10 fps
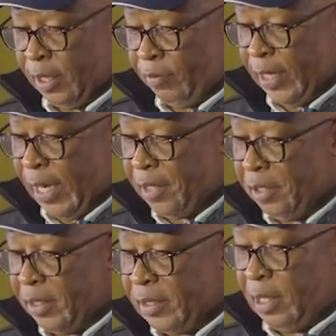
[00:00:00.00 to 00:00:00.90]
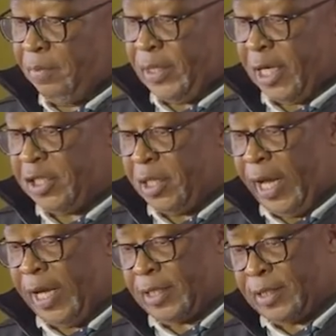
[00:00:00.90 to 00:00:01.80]
regarding the delimitation
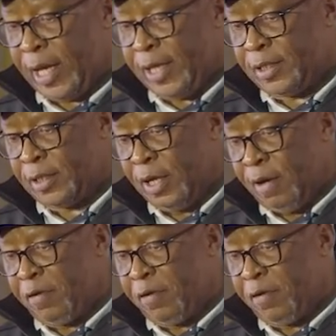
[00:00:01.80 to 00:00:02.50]
exercise